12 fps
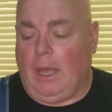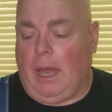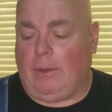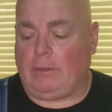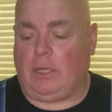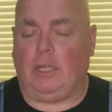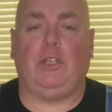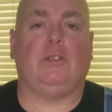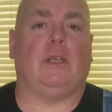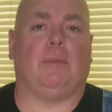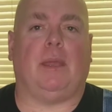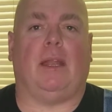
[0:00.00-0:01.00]
I was going to
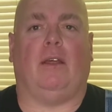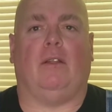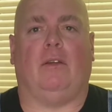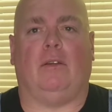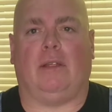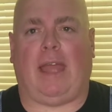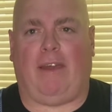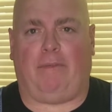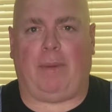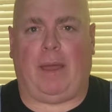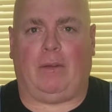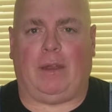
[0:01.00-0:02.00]
use up that other
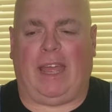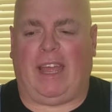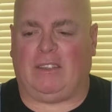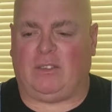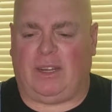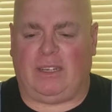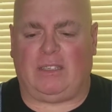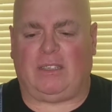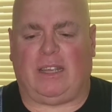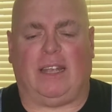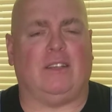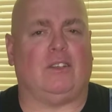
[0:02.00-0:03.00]
half pound I had, so I just
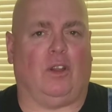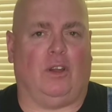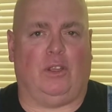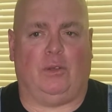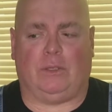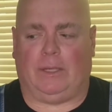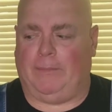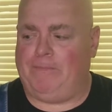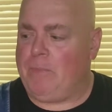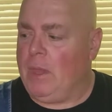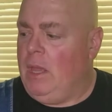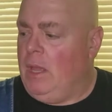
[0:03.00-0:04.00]
decided to start using it.
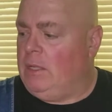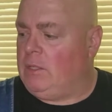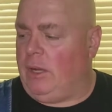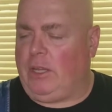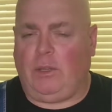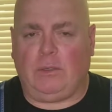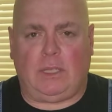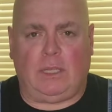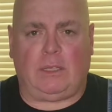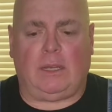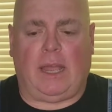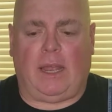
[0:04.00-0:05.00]
So I used
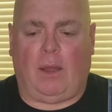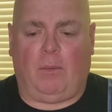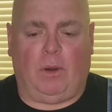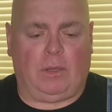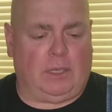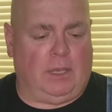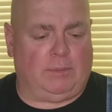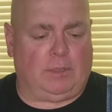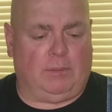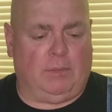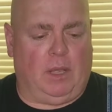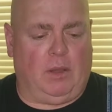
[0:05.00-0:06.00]
it today, and I worked up
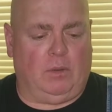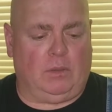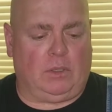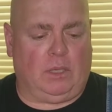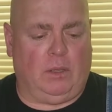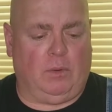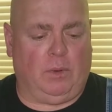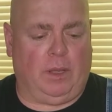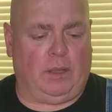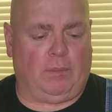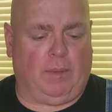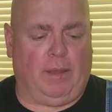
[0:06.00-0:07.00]
some loads
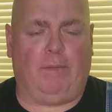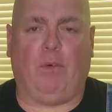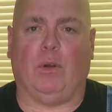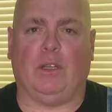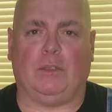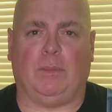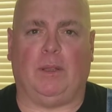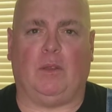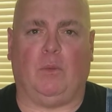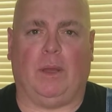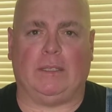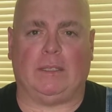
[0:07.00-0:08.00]
with my 40 Smith &
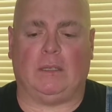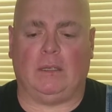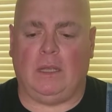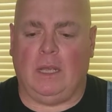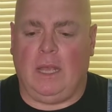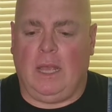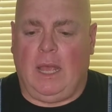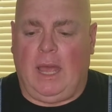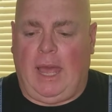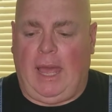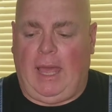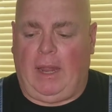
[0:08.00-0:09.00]
Wesson.
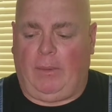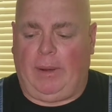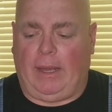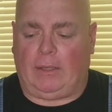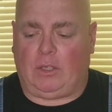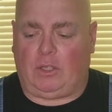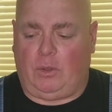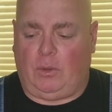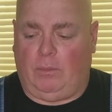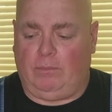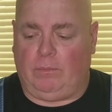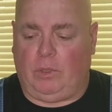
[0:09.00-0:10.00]
And I went out to shoot
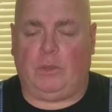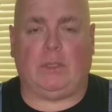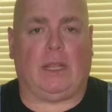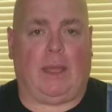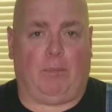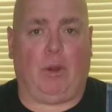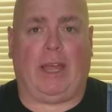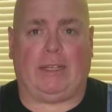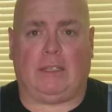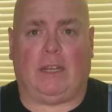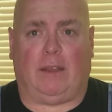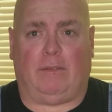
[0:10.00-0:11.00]
them using that
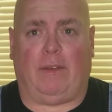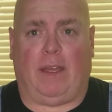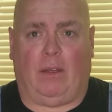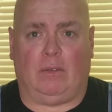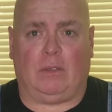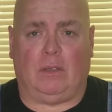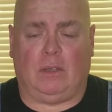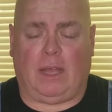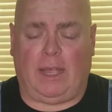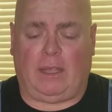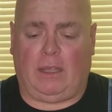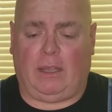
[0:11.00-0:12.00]
brass that I'd found
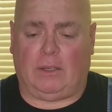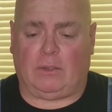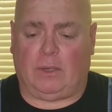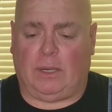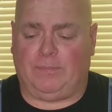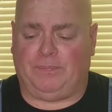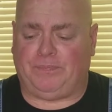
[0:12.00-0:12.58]
hiking yesterday.